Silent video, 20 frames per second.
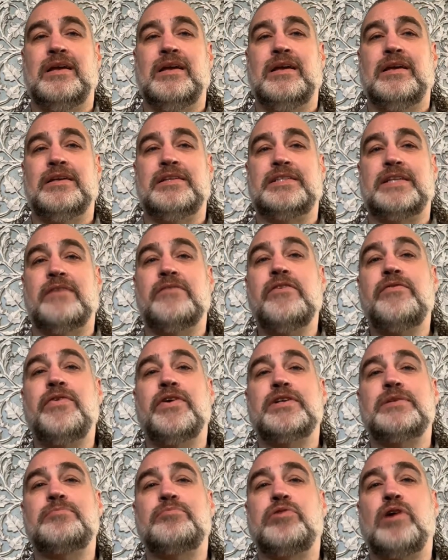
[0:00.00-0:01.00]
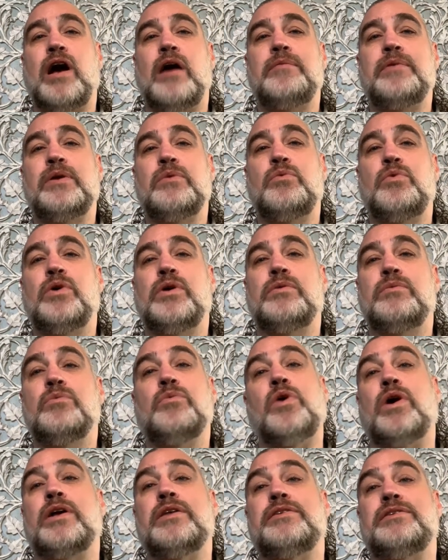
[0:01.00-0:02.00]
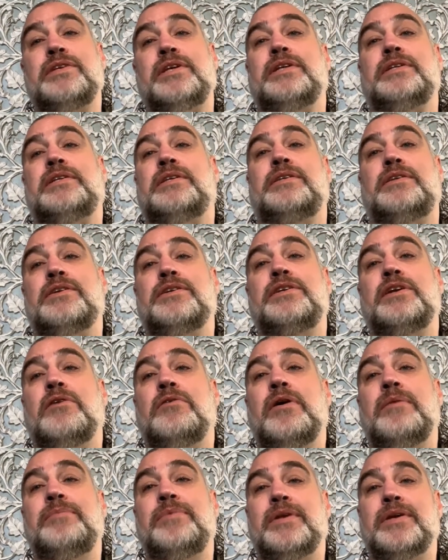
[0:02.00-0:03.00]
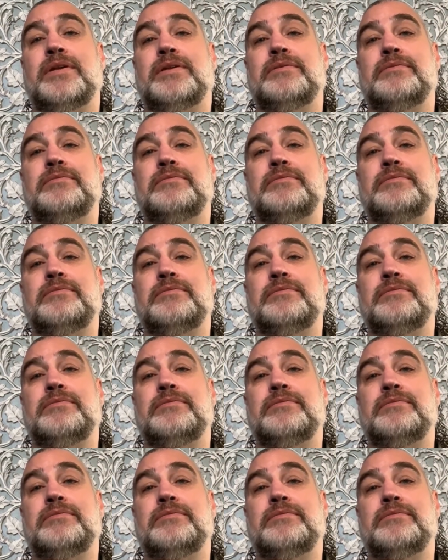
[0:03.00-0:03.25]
Some of us probably wouldn't want Jesus to show up then.